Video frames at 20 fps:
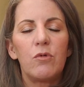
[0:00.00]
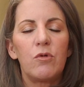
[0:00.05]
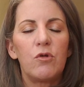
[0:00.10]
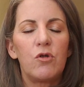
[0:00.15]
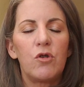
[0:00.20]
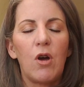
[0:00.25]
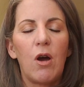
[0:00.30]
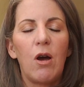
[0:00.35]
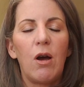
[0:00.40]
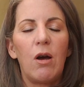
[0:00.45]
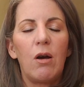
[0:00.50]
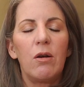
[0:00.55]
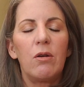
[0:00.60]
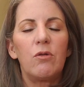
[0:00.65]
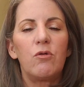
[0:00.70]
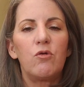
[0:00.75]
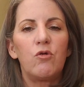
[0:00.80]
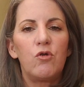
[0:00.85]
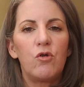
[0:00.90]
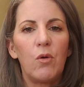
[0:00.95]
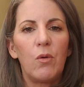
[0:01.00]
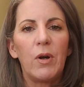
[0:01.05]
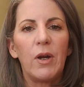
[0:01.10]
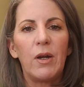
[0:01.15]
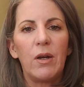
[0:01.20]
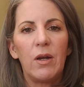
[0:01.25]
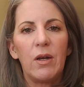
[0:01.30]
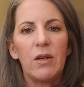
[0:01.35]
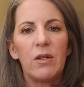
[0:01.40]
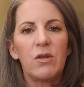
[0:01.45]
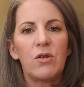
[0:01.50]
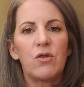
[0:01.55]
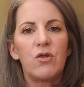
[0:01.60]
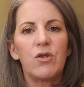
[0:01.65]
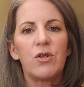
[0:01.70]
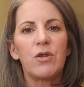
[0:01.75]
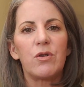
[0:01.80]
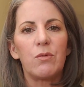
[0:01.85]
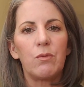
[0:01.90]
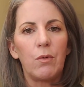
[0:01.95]
jaw joint has
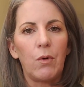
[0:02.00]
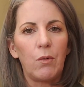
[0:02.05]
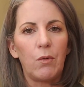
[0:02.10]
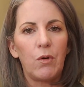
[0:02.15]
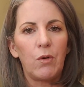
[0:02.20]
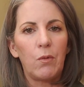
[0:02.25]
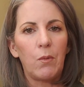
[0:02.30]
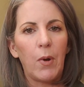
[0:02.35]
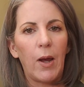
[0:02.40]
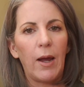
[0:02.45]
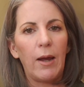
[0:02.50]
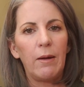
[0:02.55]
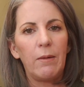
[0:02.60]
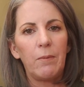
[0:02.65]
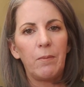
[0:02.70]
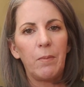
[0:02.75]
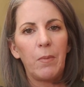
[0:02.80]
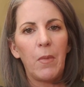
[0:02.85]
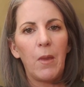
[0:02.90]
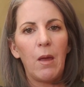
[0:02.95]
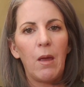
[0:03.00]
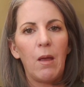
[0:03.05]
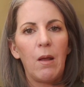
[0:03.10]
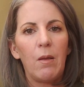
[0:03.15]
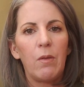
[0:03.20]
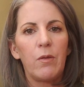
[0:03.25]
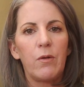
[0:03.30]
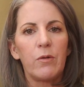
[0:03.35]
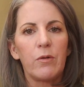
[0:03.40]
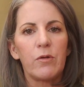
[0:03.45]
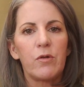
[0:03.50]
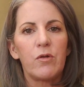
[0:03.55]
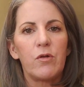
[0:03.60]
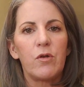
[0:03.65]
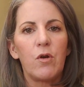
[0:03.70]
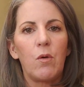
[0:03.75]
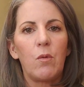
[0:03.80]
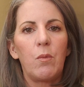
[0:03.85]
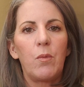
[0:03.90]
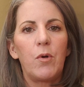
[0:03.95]
just eroded away. There's
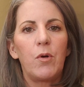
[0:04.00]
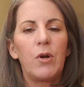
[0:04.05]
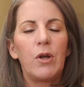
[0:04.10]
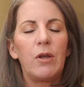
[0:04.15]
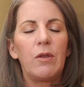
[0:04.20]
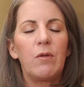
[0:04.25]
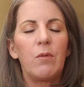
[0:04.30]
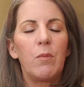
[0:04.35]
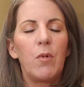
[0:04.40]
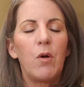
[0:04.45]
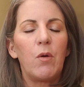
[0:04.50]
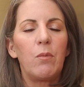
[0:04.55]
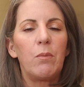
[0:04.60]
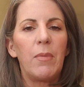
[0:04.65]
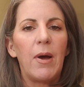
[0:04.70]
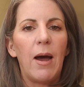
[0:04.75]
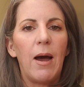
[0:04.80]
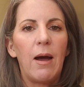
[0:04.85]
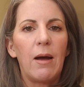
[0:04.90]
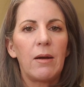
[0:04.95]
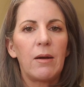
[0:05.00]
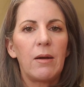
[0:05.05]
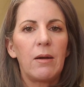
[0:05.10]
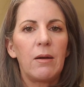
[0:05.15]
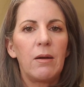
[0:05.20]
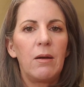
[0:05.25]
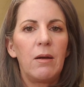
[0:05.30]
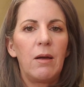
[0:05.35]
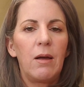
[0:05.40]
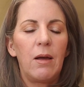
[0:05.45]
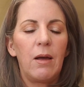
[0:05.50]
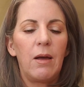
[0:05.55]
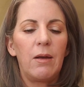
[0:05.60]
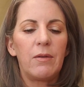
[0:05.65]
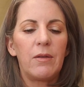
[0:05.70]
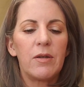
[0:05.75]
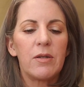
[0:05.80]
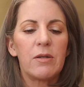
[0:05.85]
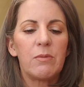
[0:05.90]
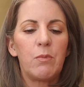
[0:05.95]
no putting the bone back
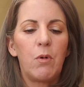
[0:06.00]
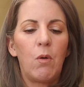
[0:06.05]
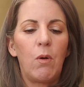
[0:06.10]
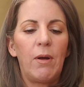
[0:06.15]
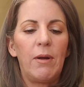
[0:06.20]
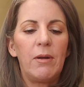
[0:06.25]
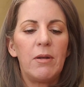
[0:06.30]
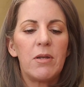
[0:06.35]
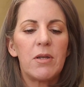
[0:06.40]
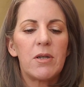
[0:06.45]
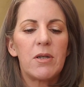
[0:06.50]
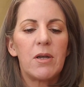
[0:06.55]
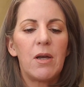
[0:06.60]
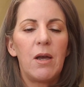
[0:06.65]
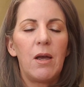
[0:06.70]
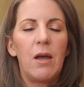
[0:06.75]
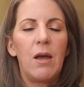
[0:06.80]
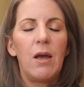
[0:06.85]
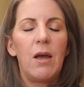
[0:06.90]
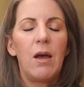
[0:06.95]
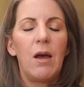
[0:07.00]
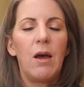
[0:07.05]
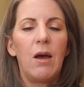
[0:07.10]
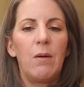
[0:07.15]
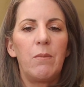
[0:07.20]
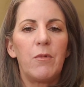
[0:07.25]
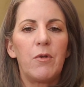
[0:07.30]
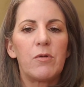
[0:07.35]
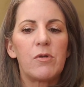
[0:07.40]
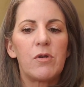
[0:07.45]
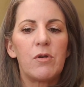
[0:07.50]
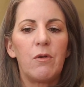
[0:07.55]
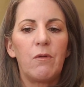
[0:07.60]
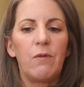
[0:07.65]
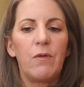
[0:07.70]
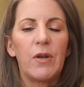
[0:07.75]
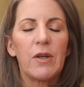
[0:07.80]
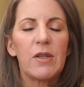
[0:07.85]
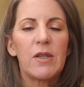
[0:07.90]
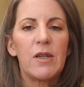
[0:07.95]
at this point. There's no
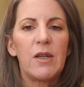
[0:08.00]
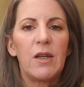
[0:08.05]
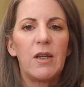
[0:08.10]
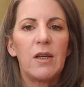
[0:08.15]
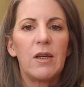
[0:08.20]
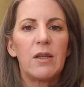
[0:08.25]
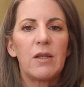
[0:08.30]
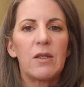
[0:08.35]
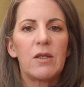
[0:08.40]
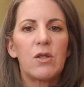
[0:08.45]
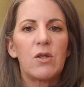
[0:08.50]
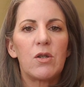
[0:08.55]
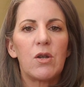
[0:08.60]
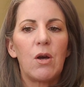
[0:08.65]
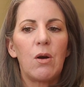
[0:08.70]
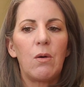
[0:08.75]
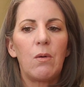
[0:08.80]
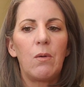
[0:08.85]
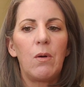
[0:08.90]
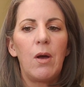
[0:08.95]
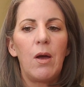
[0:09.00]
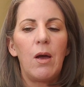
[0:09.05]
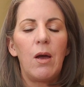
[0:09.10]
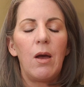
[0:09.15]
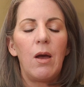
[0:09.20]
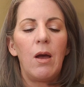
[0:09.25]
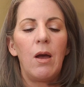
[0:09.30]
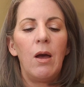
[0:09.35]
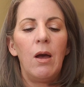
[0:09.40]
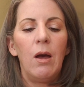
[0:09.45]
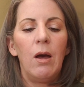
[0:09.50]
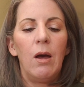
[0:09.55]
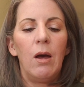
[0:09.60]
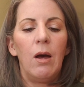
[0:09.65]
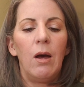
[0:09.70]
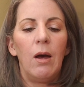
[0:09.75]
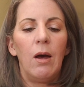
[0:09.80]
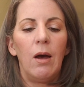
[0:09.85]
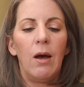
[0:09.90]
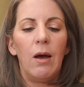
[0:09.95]
fixing it. So
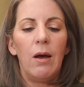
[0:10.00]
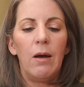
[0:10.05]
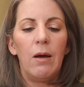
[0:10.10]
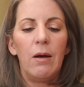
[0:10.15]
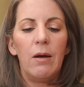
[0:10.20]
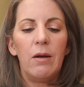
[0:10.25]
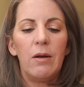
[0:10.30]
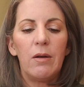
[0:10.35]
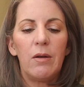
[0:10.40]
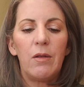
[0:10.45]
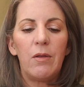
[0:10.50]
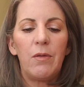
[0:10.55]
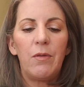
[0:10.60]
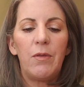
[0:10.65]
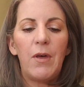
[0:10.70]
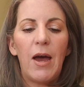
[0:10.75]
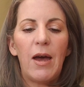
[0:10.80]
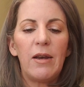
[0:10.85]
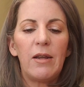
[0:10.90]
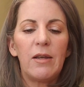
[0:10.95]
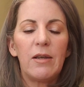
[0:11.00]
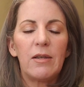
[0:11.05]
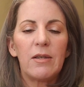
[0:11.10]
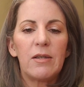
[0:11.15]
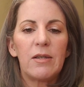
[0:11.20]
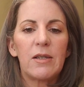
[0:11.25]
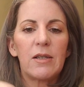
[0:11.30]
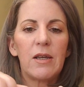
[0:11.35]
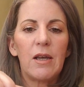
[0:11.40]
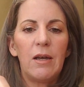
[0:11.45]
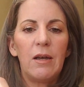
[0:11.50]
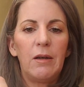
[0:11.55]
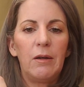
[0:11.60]
that is